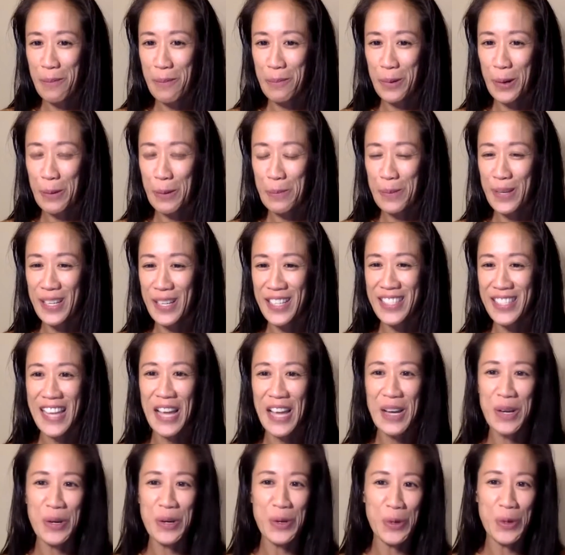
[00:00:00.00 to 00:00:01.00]
purpose
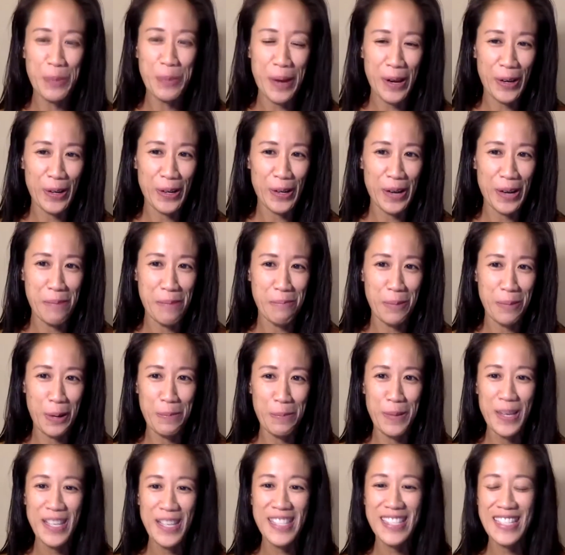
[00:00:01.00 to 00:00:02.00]
and new paradigm
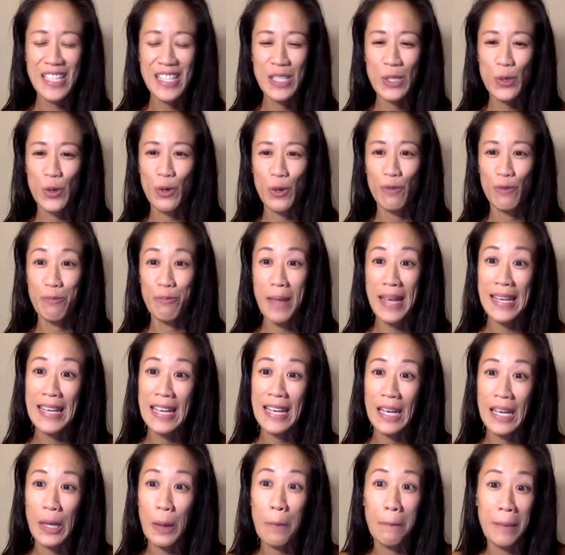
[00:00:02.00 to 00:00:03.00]
purpose and sort of
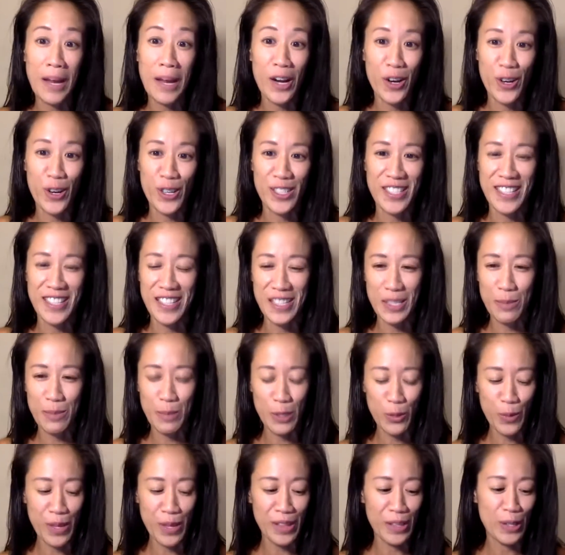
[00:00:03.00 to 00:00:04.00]
making comparisons
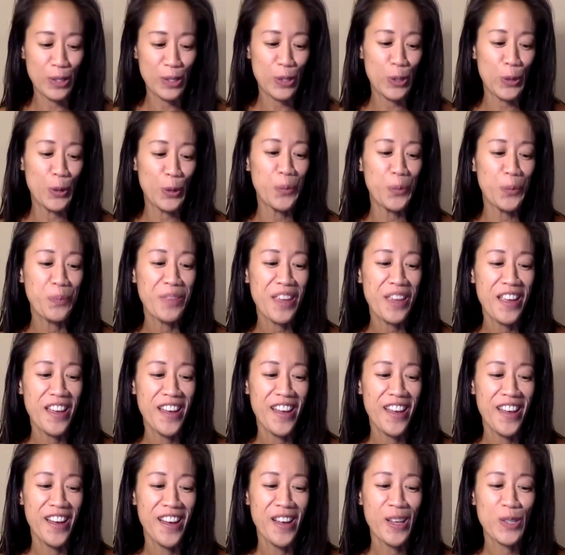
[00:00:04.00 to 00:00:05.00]
between the two.
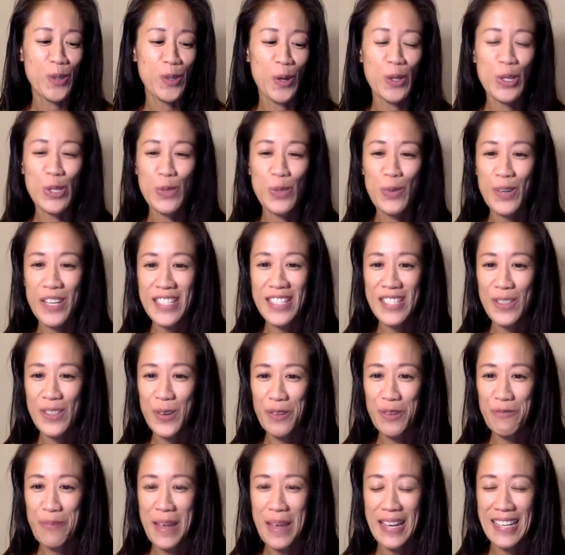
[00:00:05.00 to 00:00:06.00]
So I just want to sort
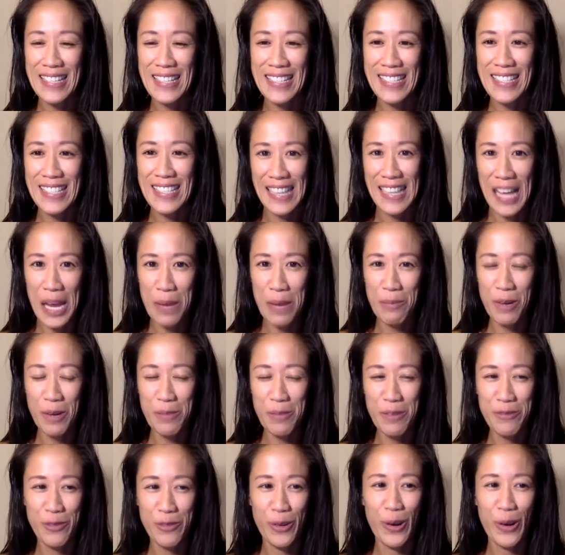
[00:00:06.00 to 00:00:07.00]
of make a disclaimer
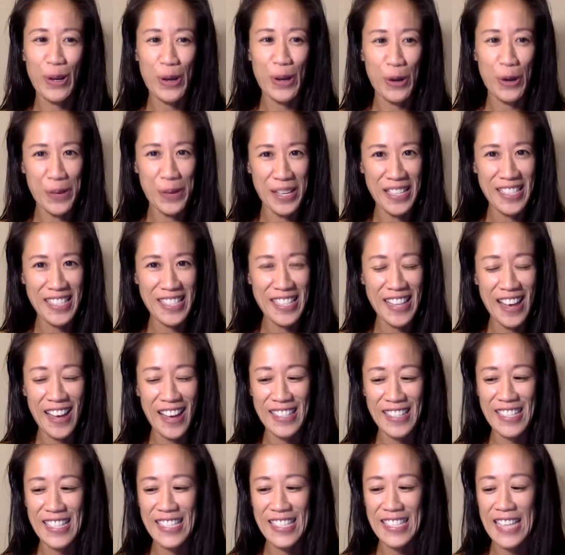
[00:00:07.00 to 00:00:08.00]
before I go into that
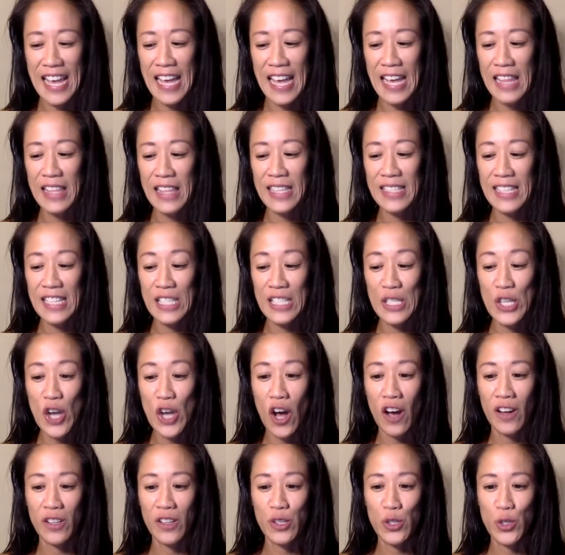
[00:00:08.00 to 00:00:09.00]
to say this is
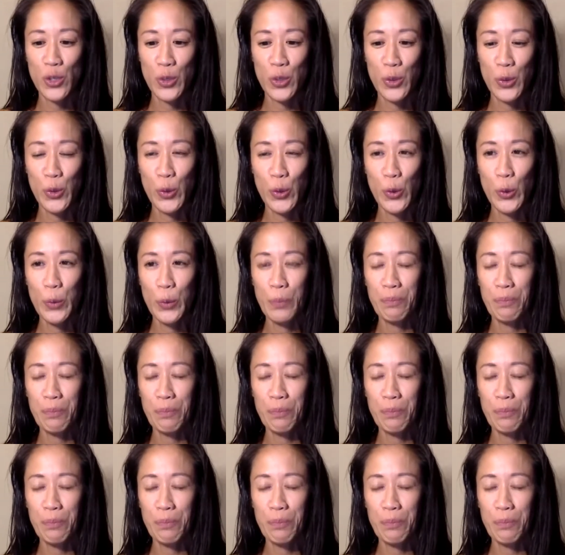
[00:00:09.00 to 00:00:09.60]
not to